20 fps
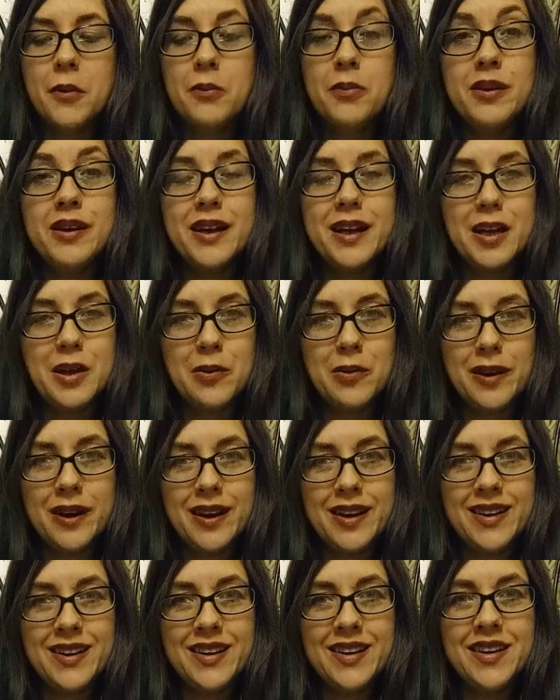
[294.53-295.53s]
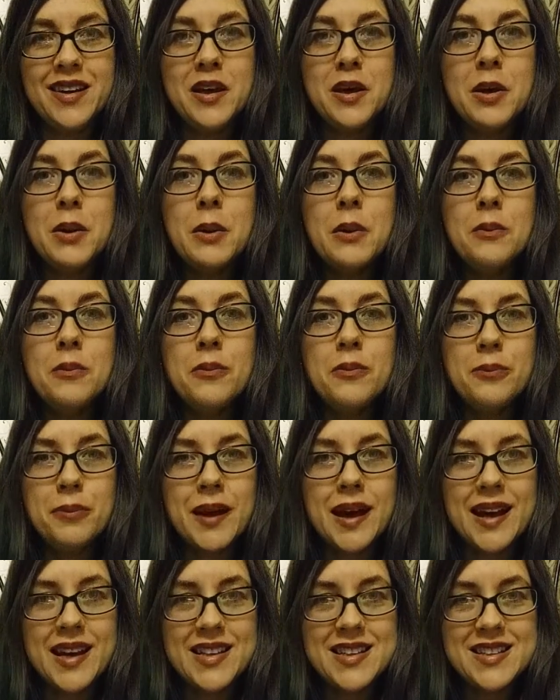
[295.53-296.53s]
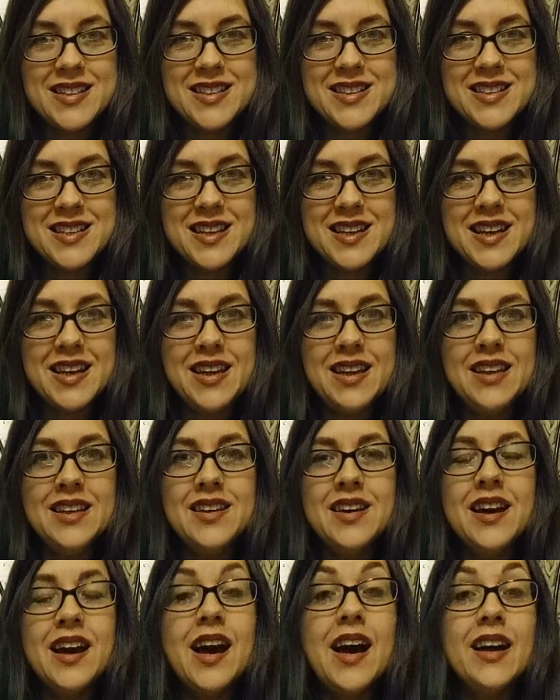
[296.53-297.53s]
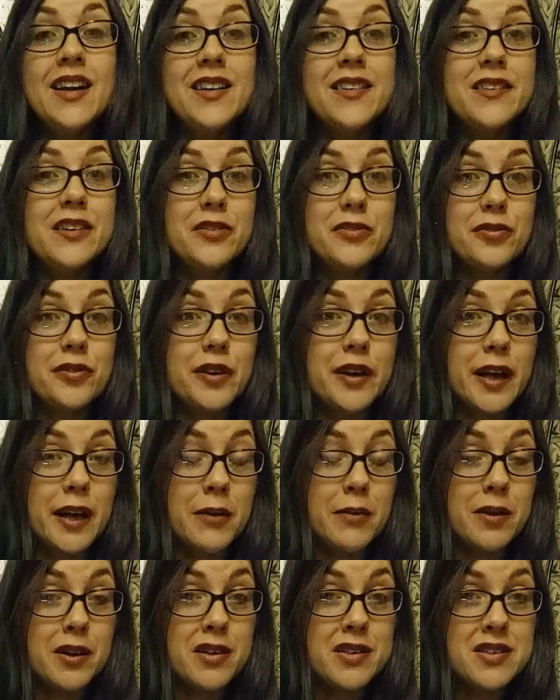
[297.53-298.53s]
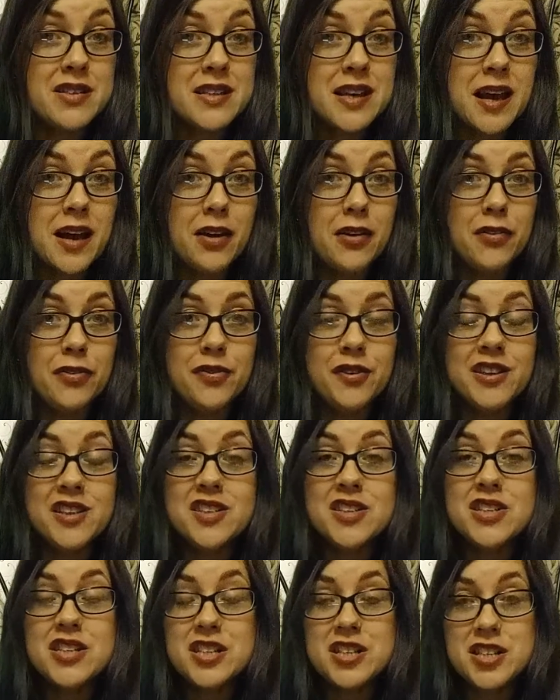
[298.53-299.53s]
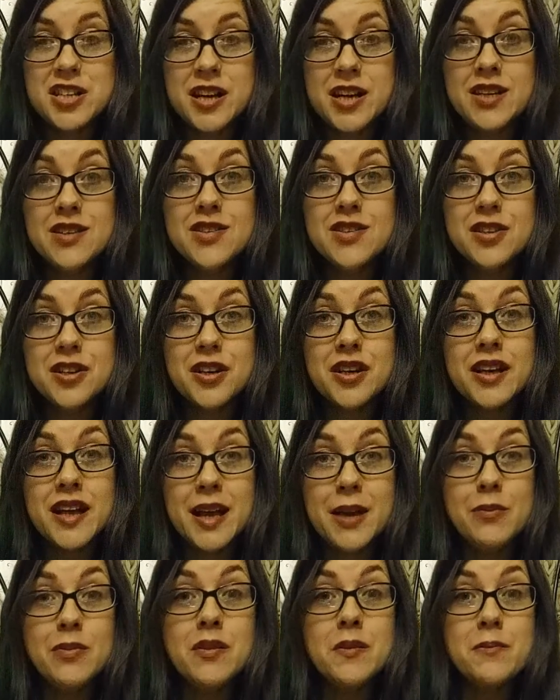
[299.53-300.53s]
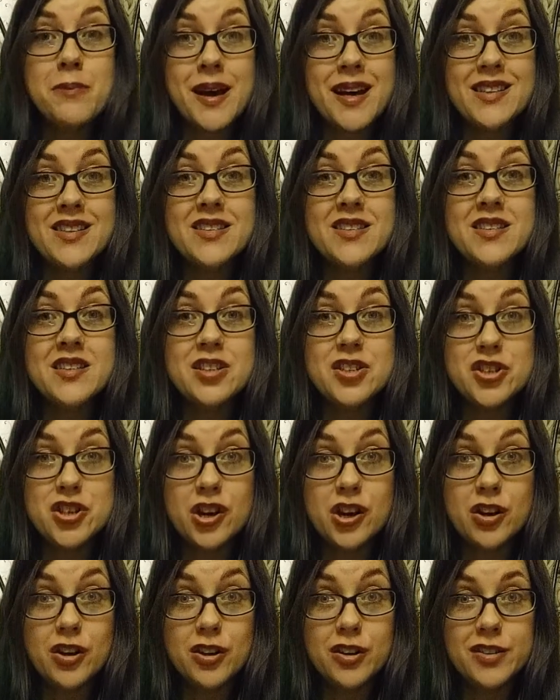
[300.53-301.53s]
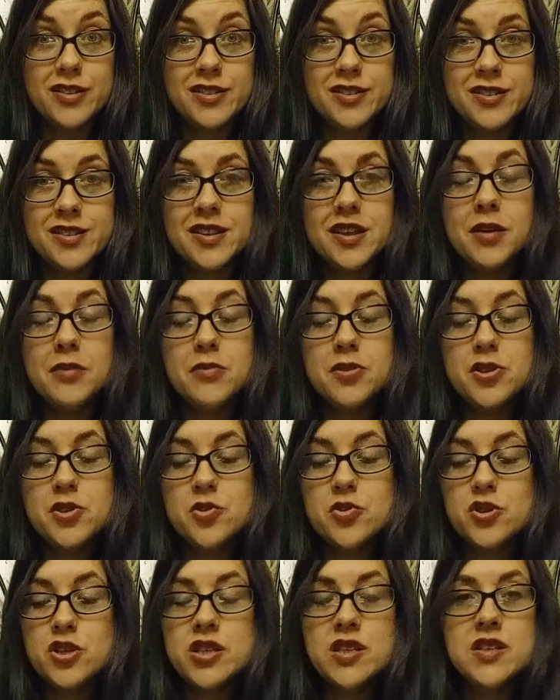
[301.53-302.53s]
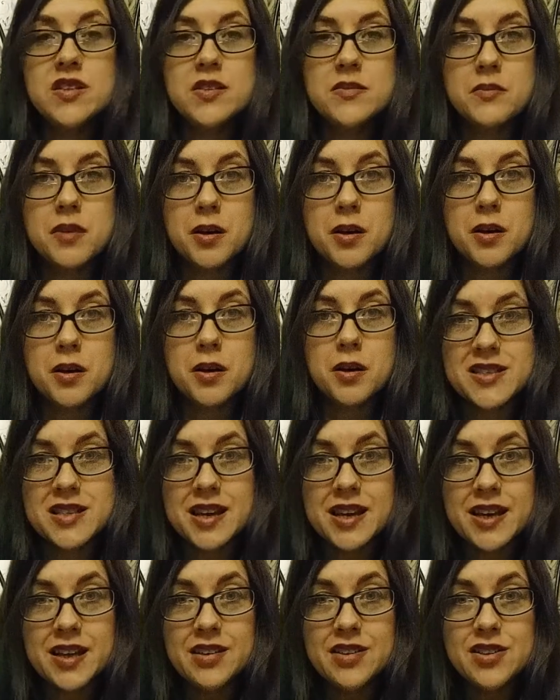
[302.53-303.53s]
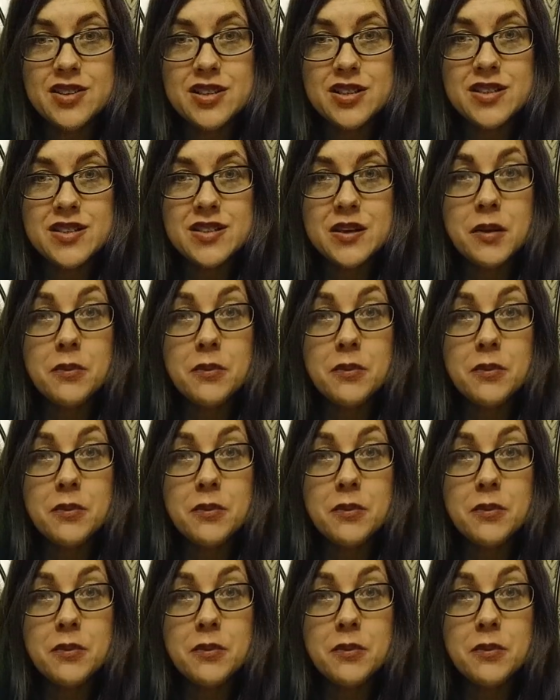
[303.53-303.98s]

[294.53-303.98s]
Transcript: But anyway, Pansy had a different name herself and she changed her name to Pansy Chung. I'm sure she doesn't mind me saying she's